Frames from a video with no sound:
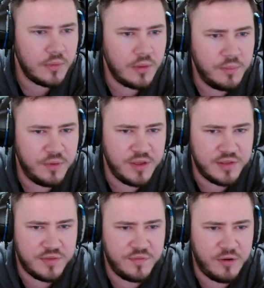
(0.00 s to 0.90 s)
But
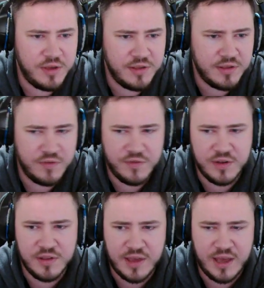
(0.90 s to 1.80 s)
it's very easy for
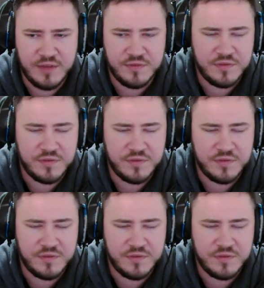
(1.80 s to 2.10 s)
villain to have